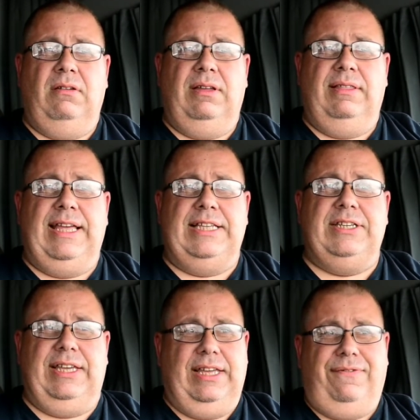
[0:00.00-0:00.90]
That's
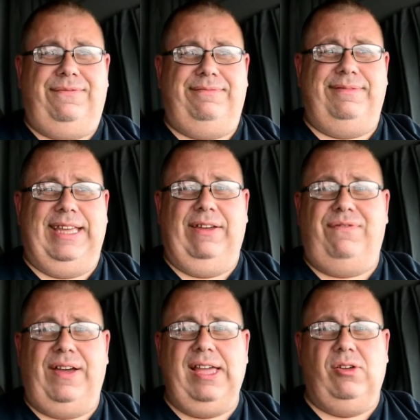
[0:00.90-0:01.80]
if it
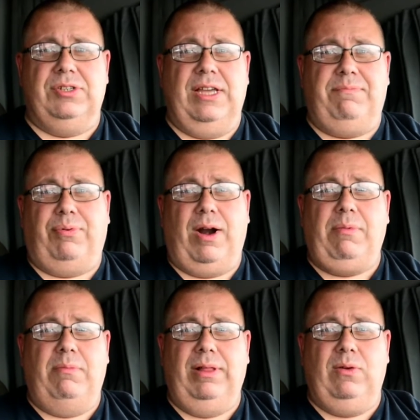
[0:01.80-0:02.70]
fails. It
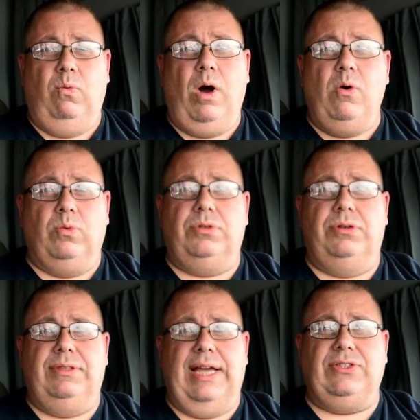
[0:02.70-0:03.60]
probably won't.
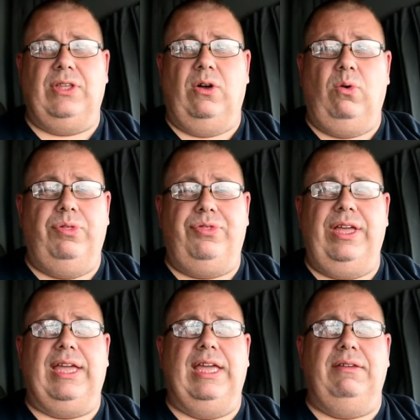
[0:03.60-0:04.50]
That's the whole
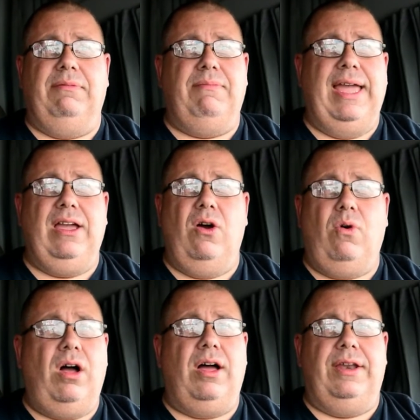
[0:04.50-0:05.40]
thing. It may go
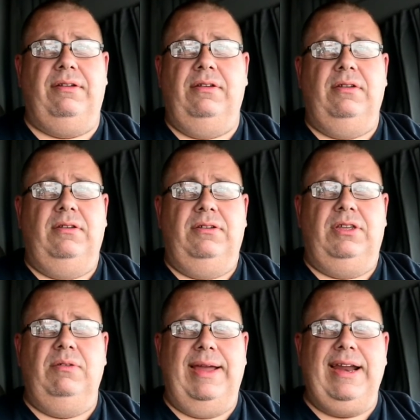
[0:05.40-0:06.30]
on. You
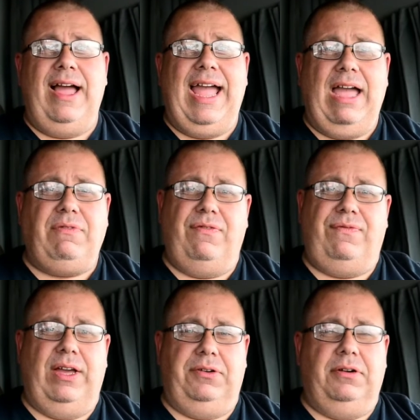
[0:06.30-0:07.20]
may not have a
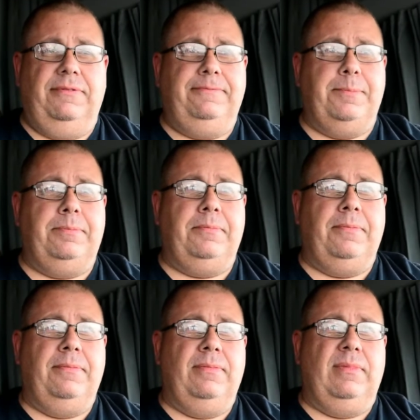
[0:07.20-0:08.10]
failure.
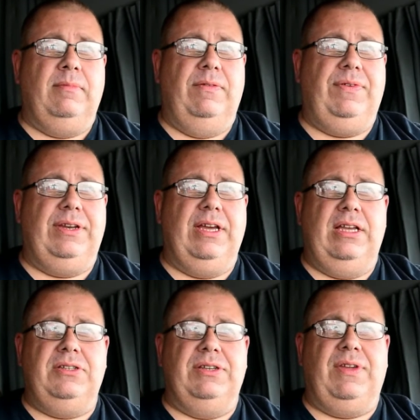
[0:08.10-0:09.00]
If it
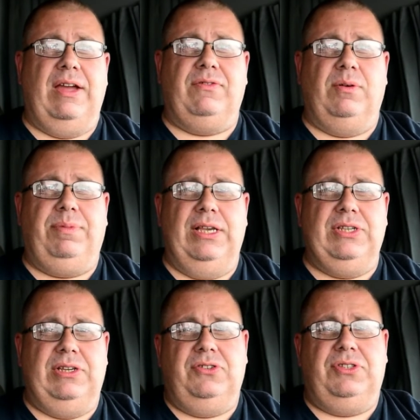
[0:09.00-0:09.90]
does, if you have to replace it,
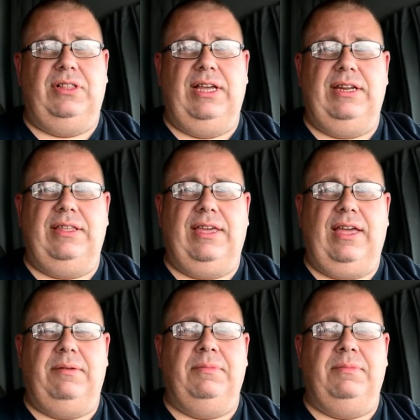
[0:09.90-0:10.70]
you're still ahead of the game.